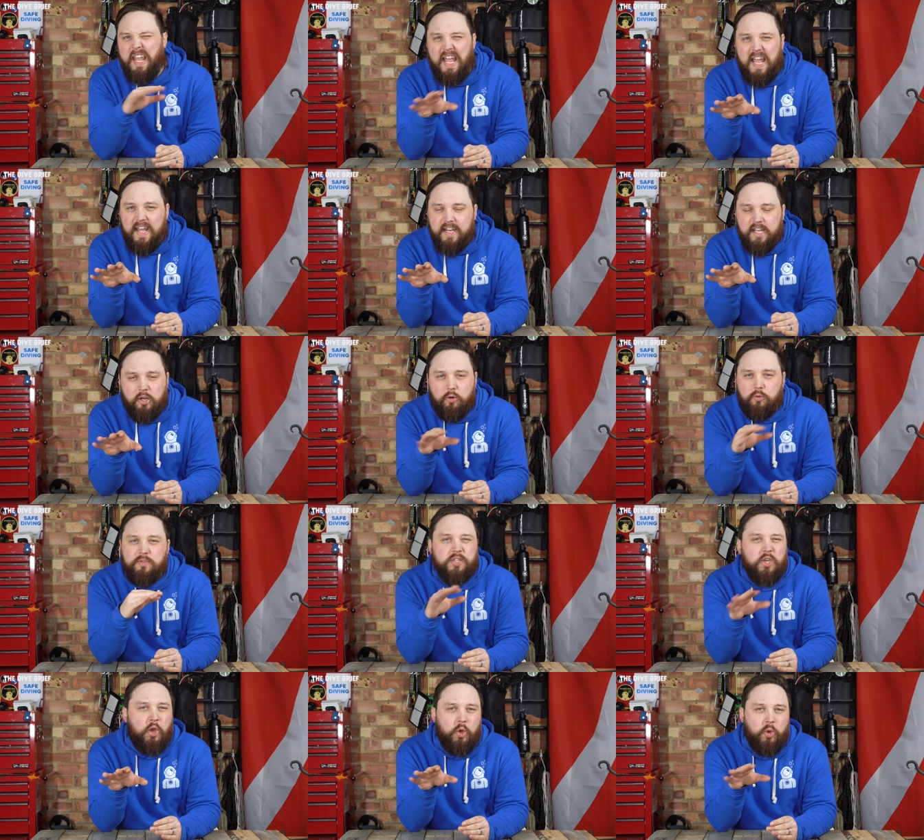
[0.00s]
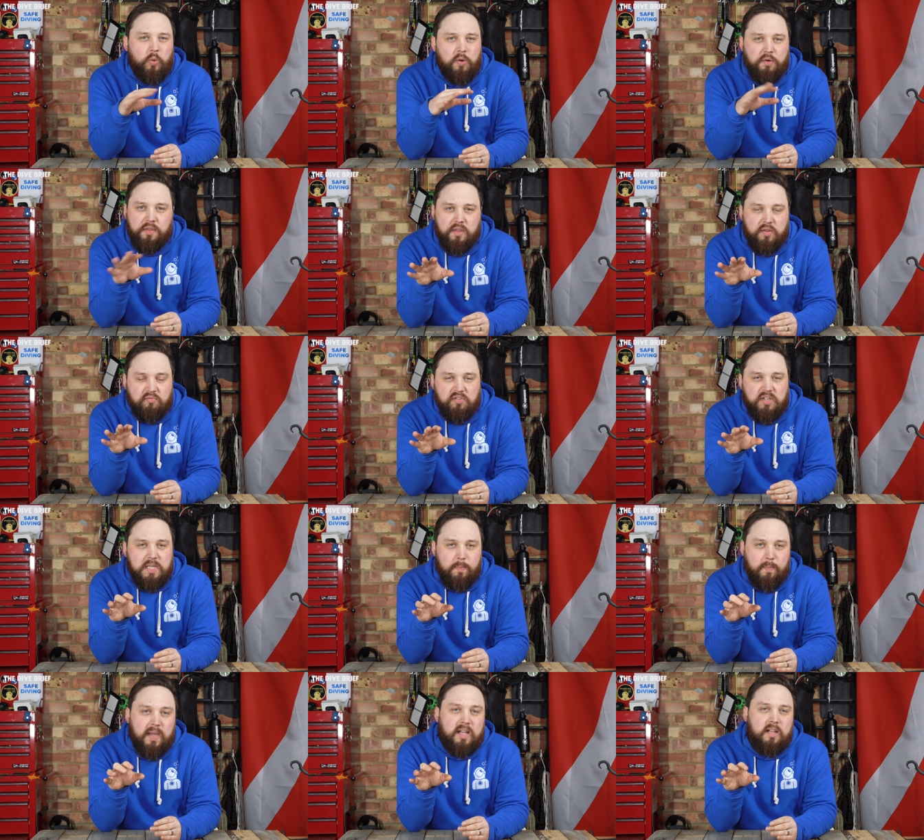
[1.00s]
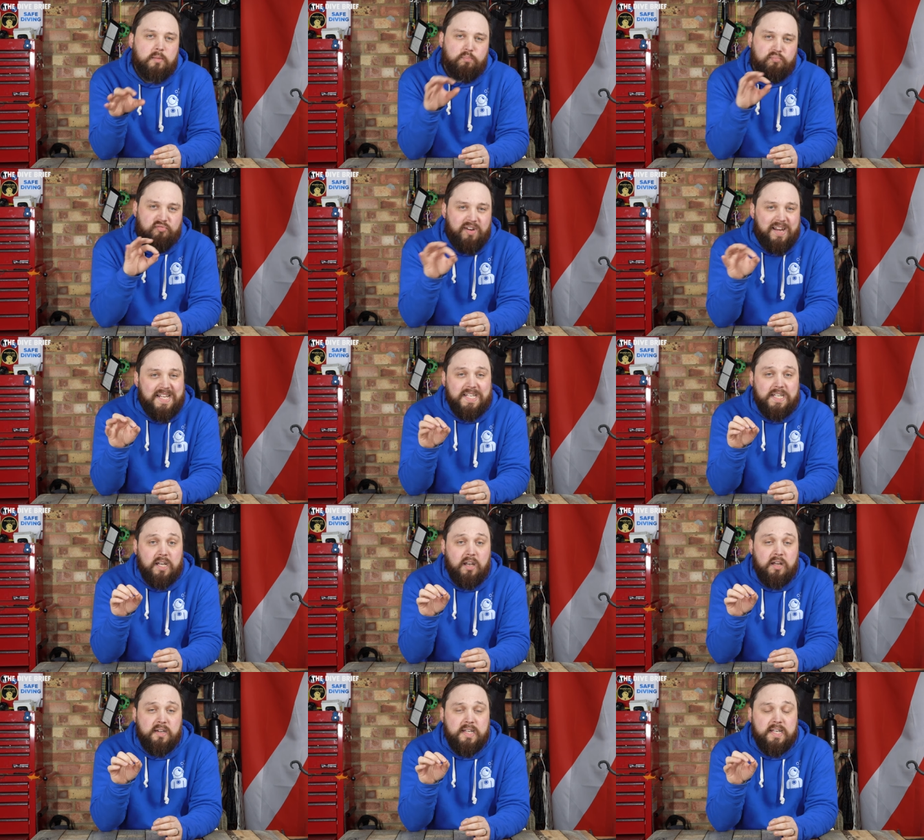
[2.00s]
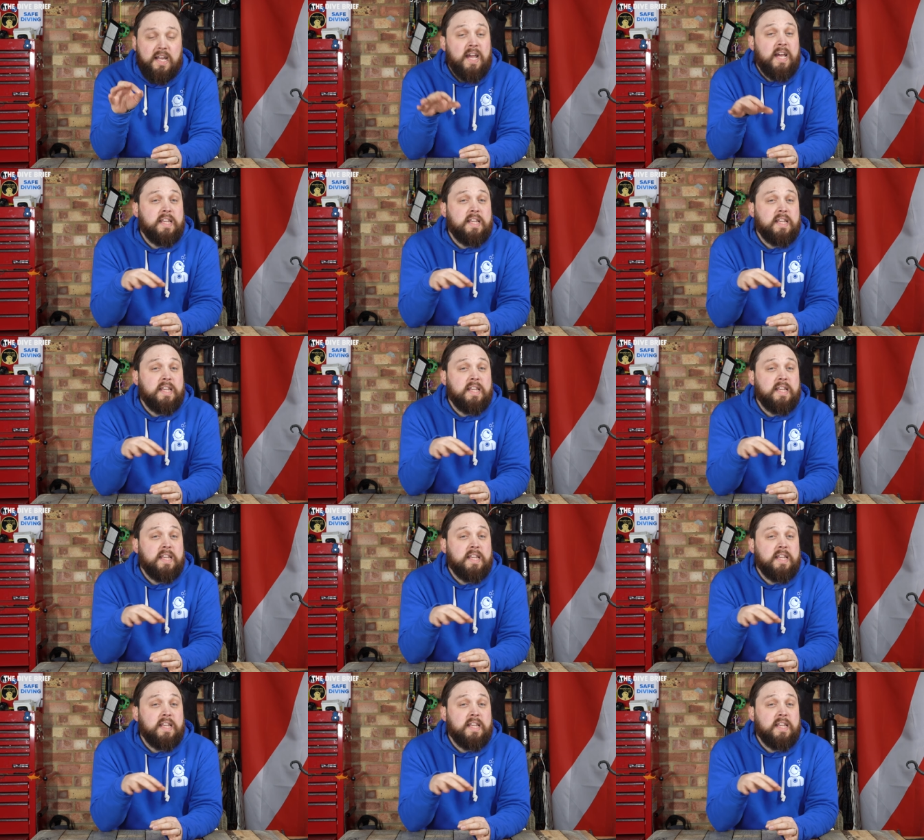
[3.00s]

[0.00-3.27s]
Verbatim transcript: any old two or three mil braided line,